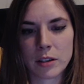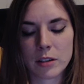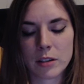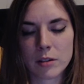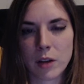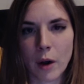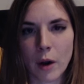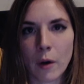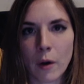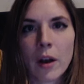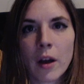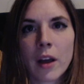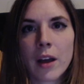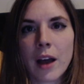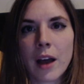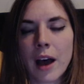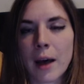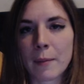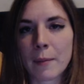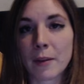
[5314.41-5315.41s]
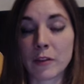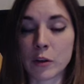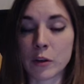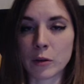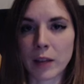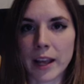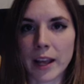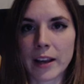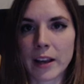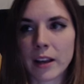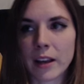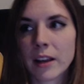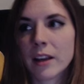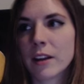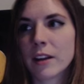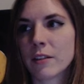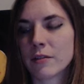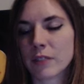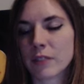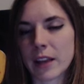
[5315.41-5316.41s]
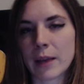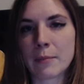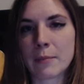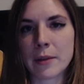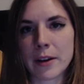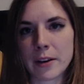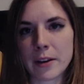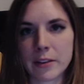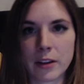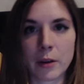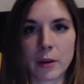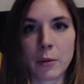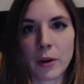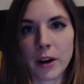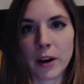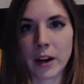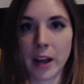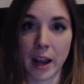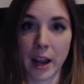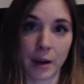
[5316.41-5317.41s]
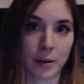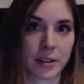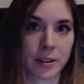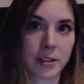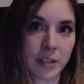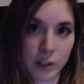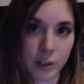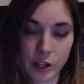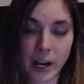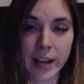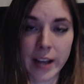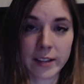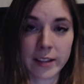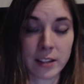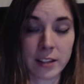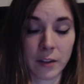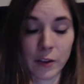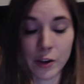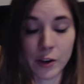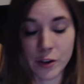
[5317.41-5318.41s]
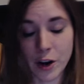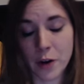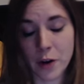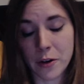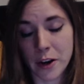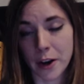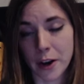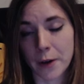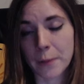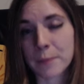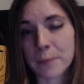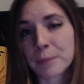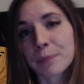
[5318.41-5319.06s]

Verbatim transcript: So if you like Vlambeer and their work, I would suggest, if you don't know,